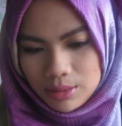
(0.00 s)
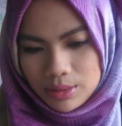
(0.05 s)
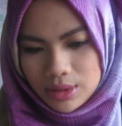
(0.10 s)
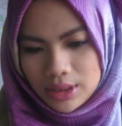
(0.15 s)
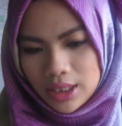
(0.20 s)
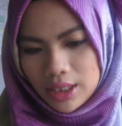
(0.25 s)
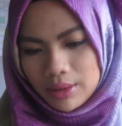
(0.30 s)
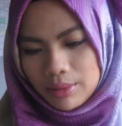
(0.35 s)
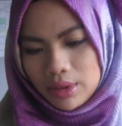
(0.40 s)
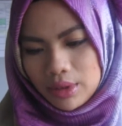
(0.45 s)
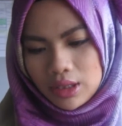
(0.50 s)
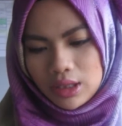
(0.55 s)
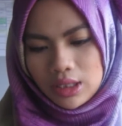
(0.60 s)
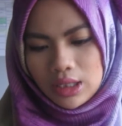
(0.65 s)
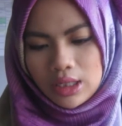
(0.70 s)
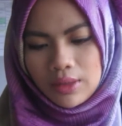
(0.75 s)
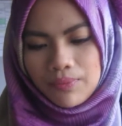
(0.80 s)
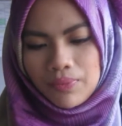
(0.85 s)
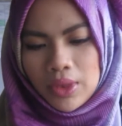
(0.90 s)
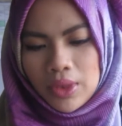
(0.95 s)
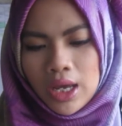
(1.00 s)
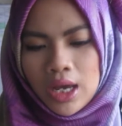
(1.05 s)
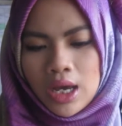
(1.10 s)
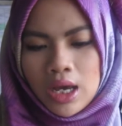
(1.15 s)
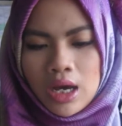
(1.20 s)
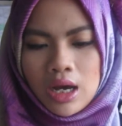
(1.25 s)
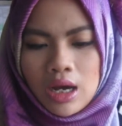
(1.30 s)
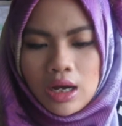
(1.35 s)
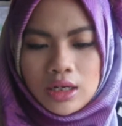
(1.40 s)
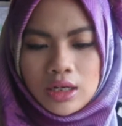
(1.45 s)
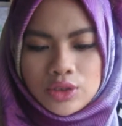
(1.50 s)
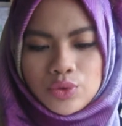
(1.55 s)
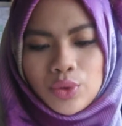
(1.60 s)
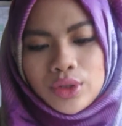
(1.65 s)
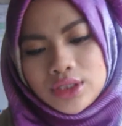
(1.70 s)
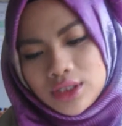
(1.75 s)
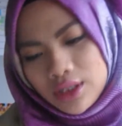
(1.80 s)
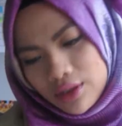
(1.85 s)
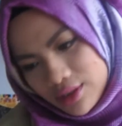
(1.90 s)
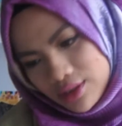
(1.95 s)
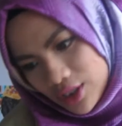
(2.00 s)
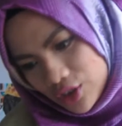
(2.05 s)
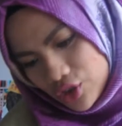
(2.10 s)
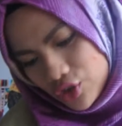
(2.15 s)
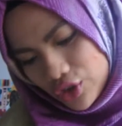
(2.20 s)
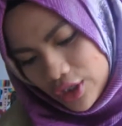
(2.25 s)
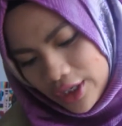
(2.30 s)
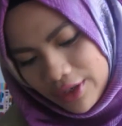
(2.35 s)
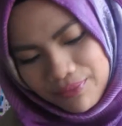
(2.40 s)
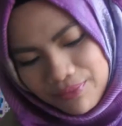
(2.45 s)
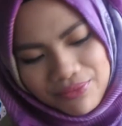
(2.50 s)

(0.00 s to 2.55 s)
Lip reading: been set up in the 20th century.